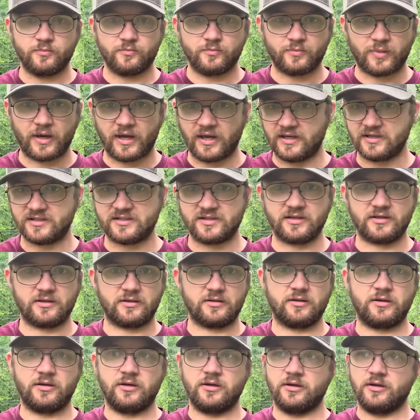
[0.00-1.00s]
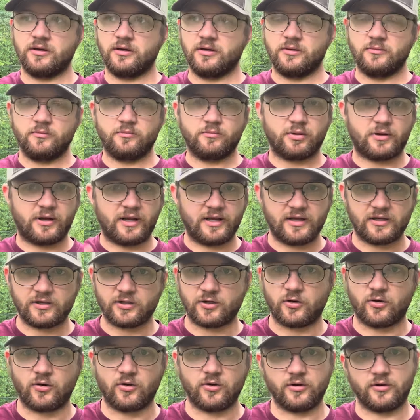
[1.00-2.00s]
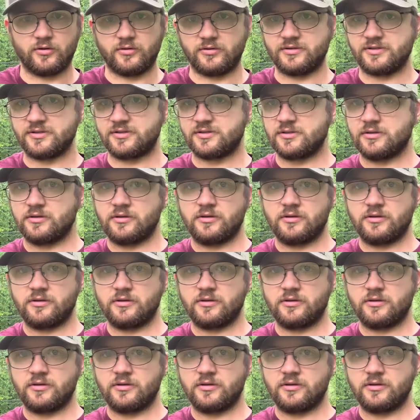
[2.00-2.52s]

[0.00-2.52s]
painting, playing cards,